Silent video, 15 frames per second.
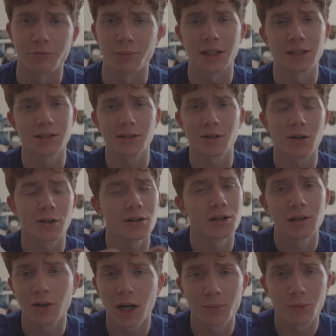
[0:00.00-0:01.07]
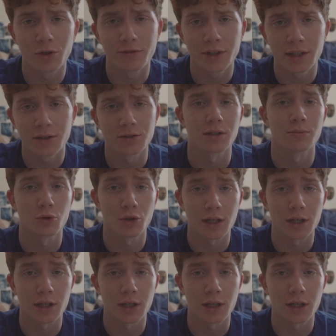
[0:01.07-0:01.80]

because there are a lot more videos and more